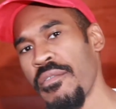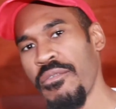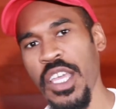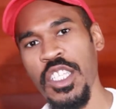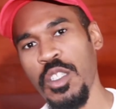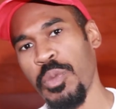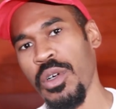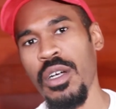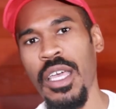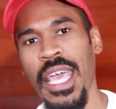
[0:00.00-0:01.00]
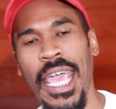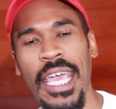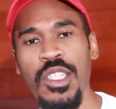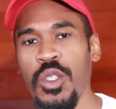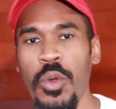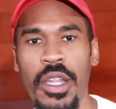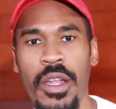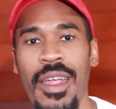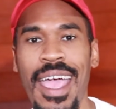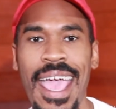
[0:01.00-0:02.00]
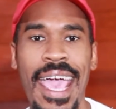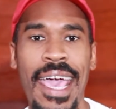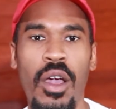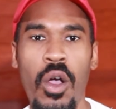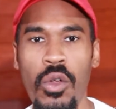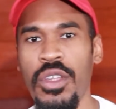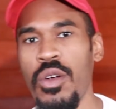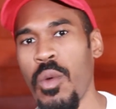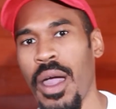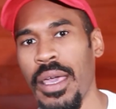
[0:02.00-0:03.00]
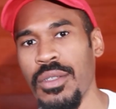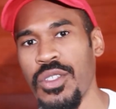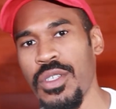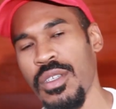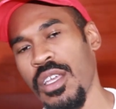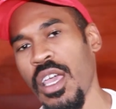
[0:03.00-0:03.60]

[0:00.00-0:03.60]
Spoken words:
Facebook, and Twitter at O'Neal Wyche.